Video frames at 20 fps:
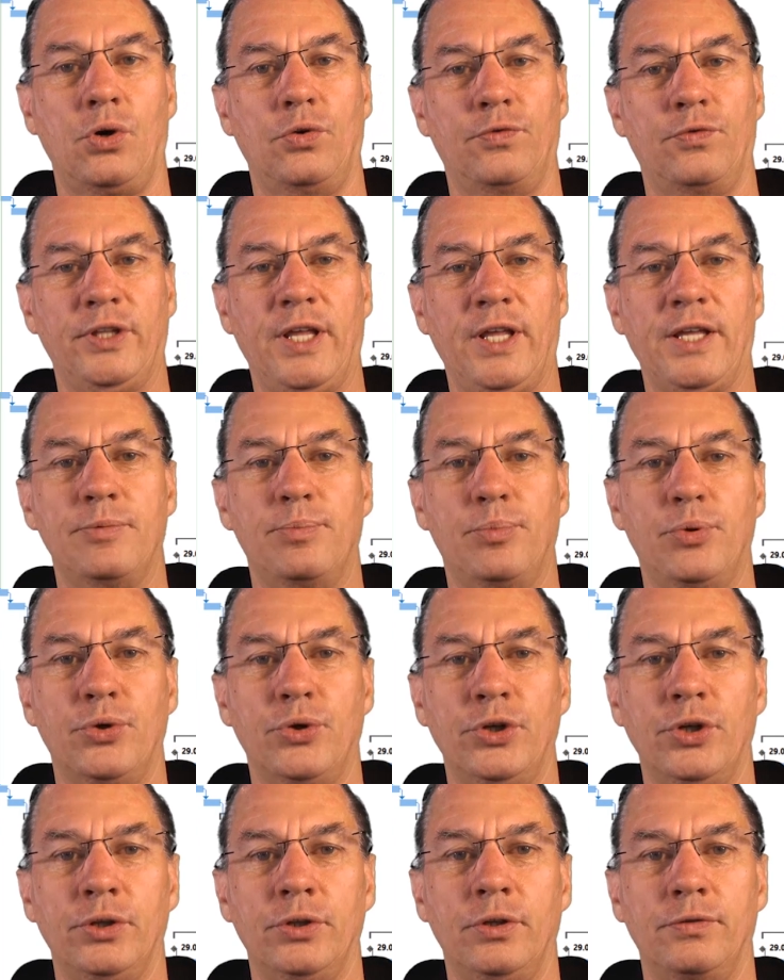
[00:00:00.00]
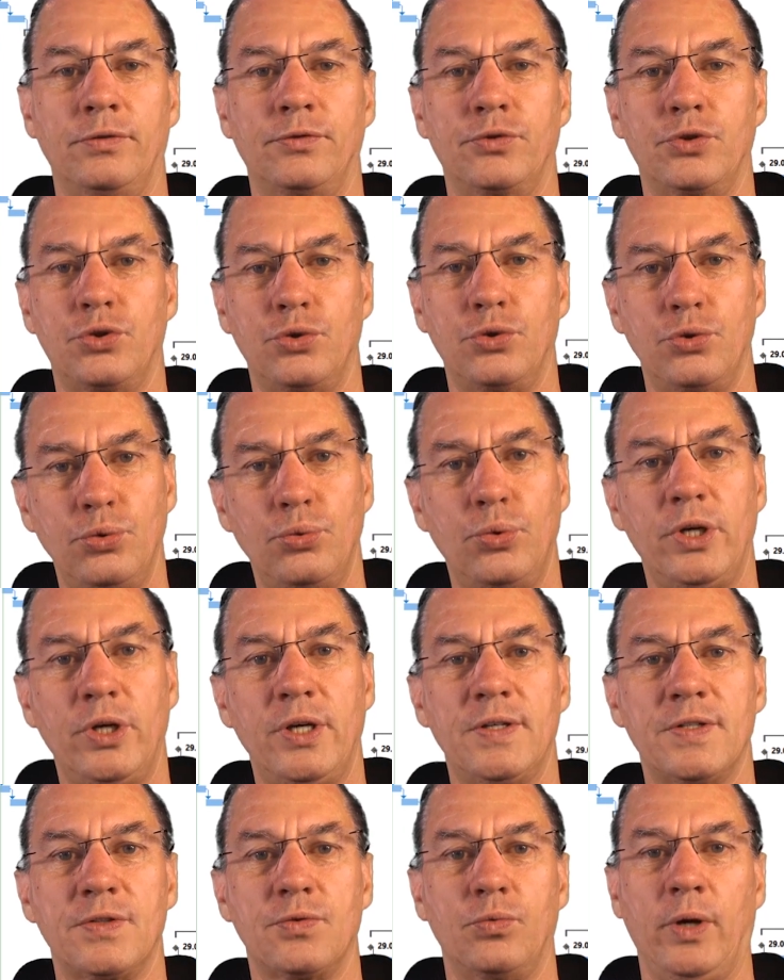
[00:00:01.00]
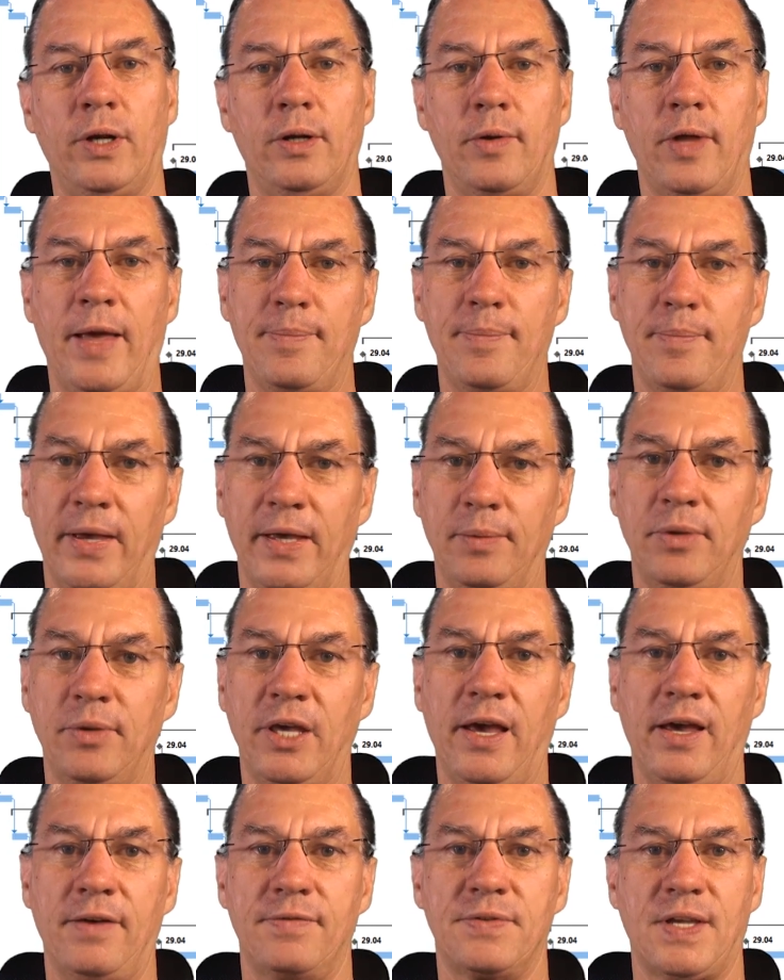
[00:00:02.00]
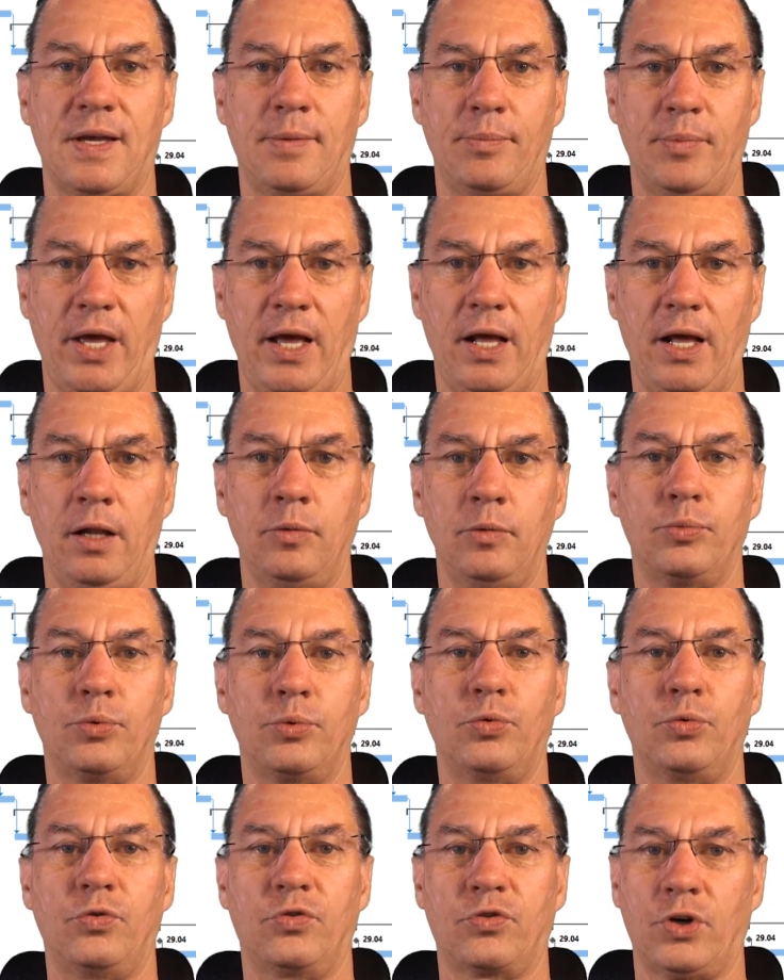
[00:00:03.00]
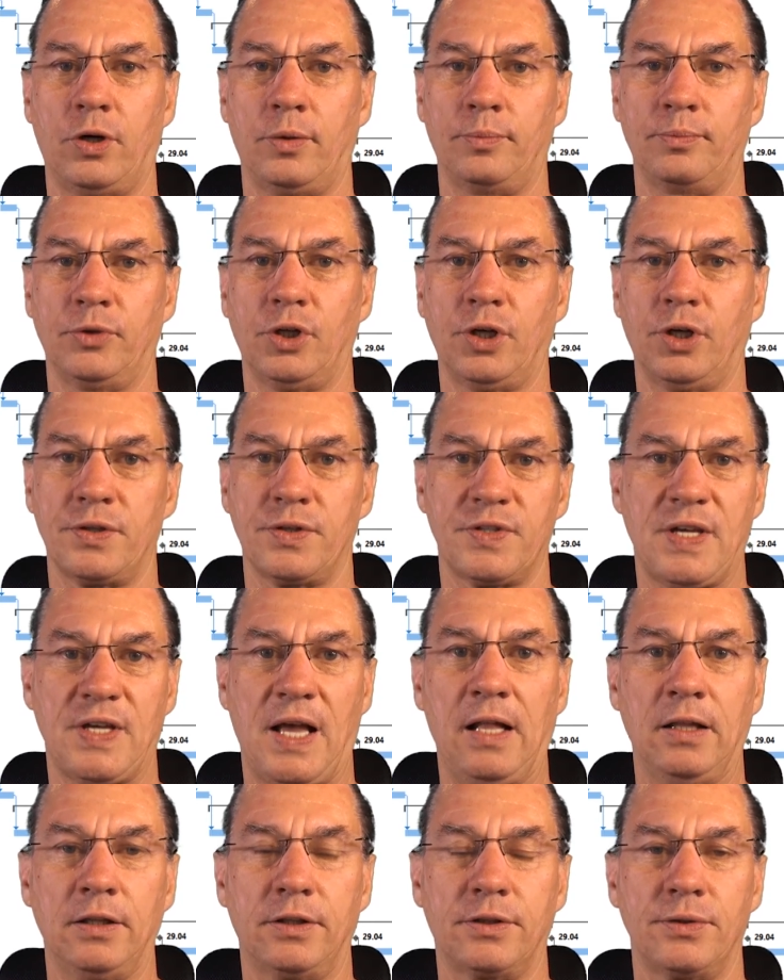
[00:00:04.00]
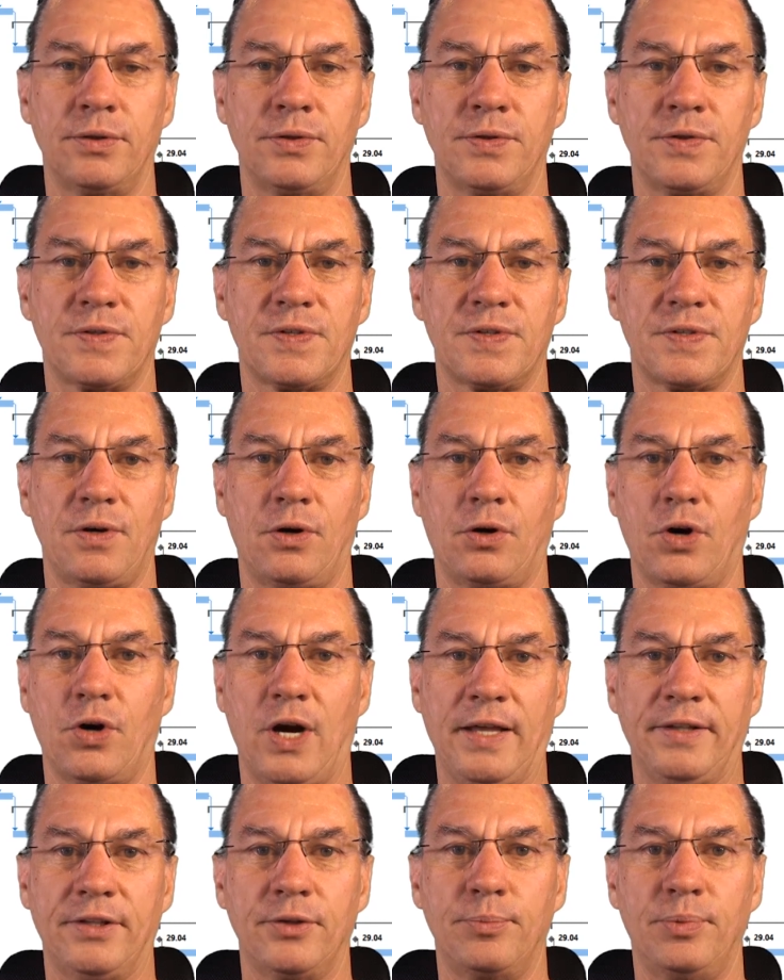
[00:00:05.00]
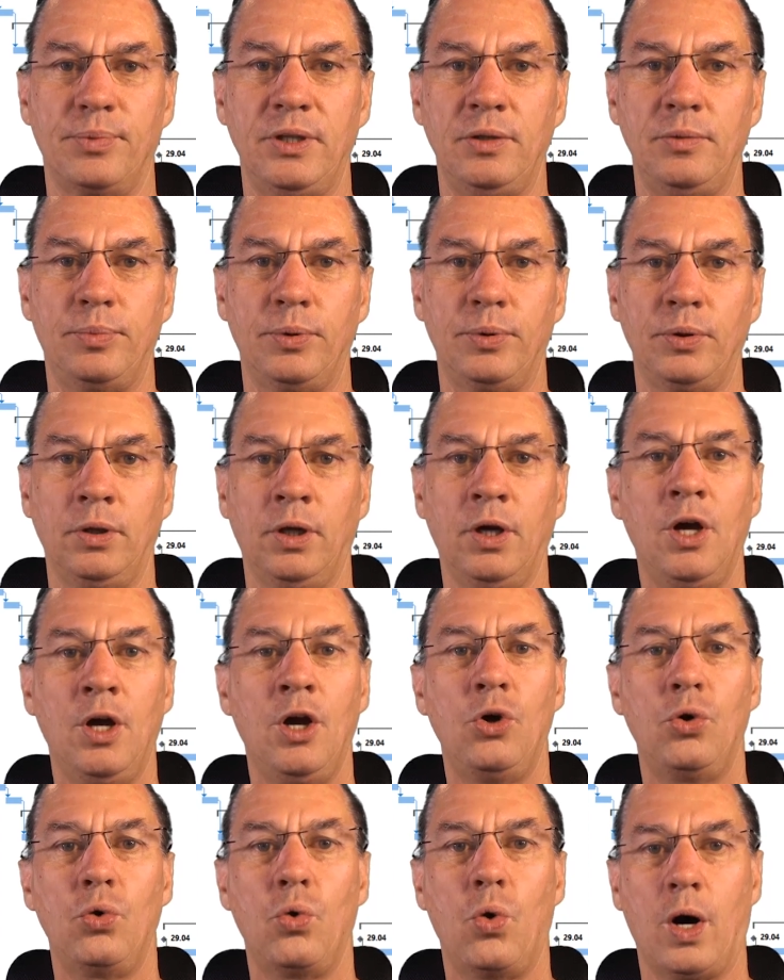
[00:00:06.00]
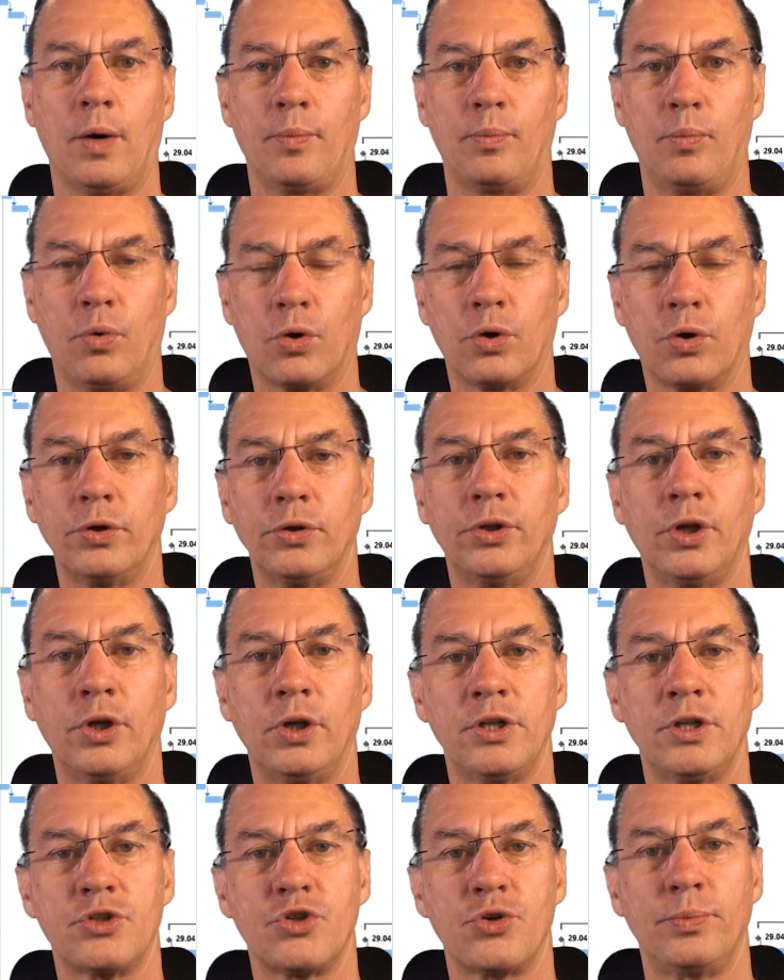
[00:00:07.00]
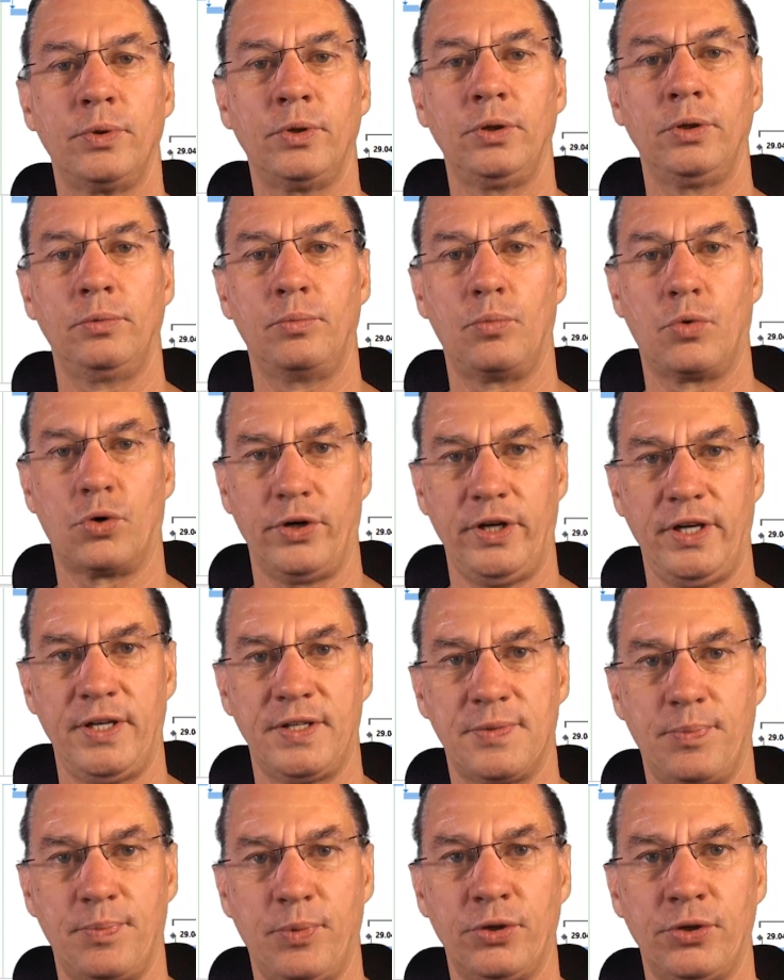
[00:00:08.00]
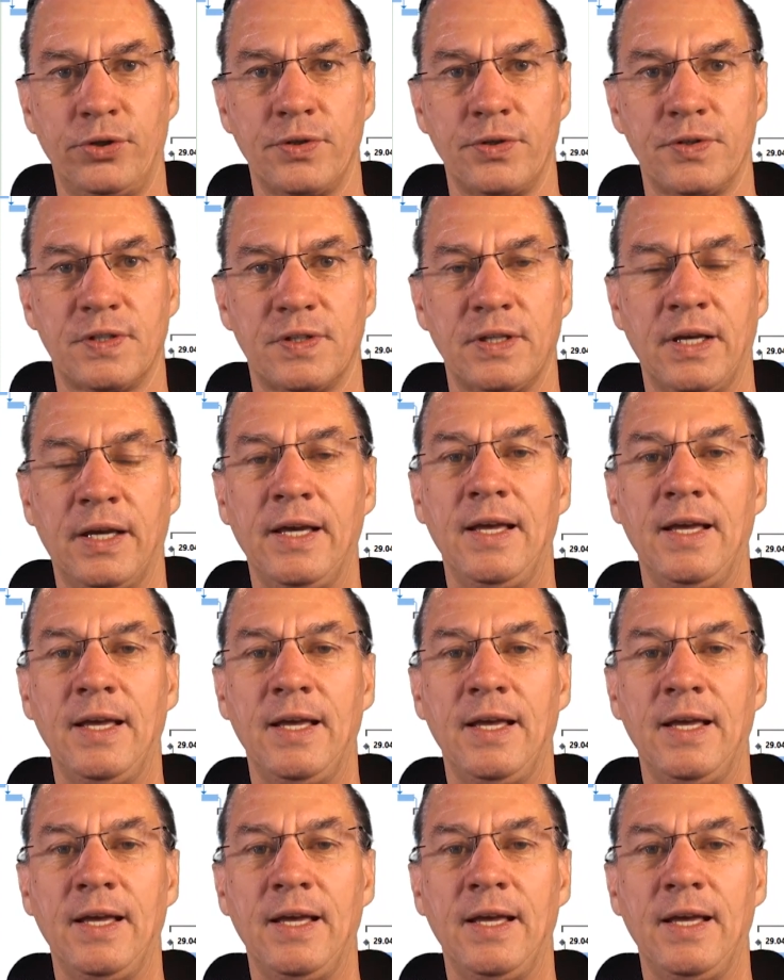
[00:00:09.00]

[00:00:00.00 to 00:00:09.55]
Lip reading: for that period of 2 weeks, we'll maybe have some help from consultants or other people who are more knowledgeable, more experienced,